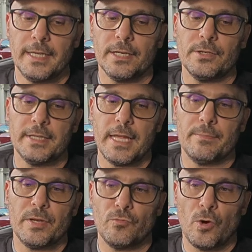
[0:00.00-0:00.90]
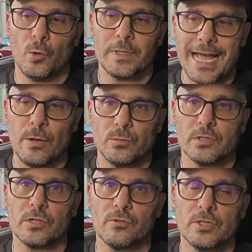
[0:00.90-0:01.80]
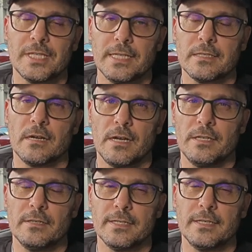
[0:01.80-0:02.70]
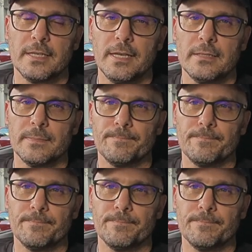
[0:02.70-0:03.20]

it could then be rolled out across the entire United Kingdom.